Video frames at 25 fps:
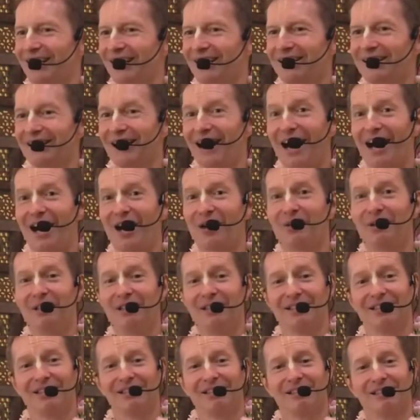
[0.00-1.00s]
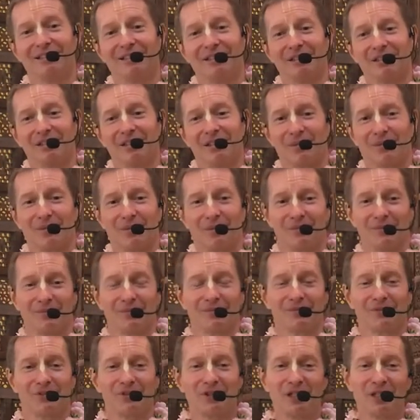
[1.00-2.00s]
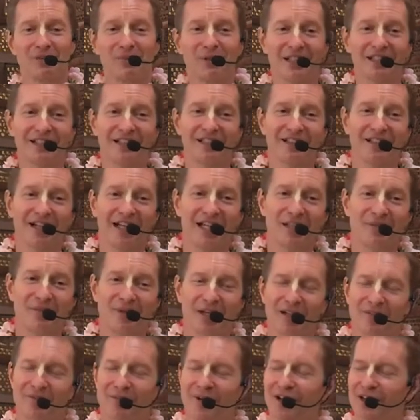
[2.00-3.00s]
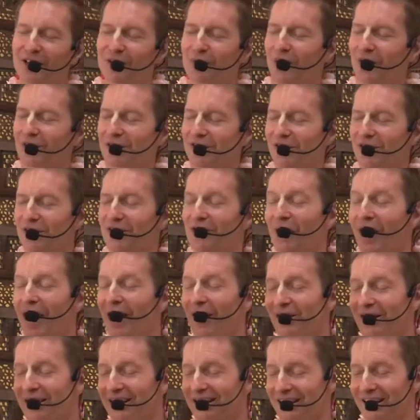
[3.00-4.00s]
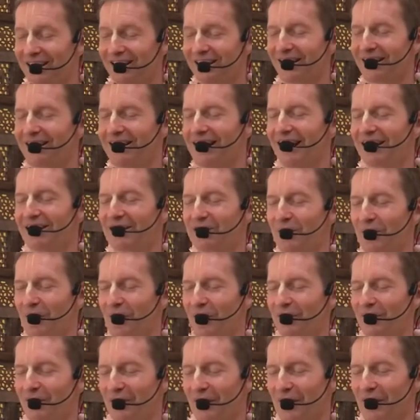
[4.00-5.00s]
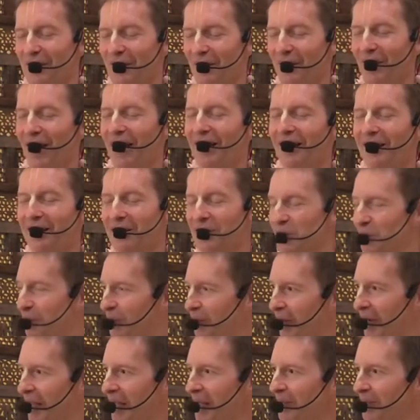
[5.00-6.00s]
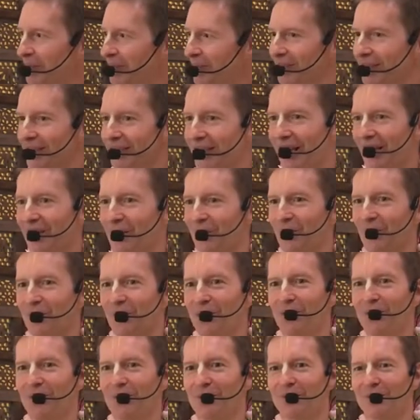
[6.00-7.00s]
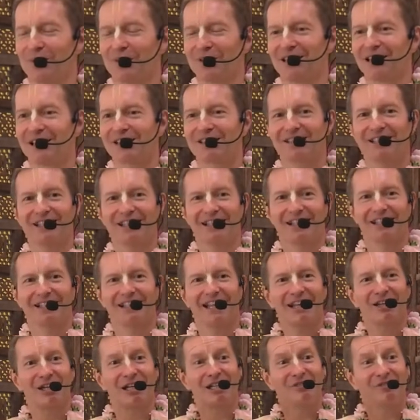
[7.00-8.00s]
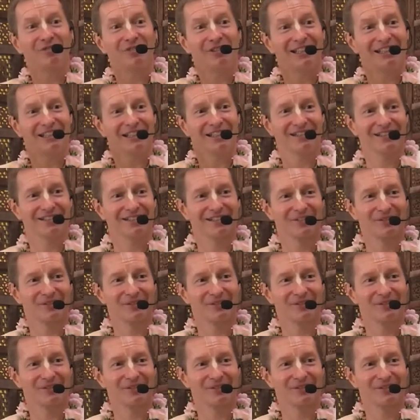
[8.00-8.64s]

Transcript: And how Srila Bhakti Dait Madhav Maharaj was drowning in the nectar of Radhika's brain and all listening and they can feel it.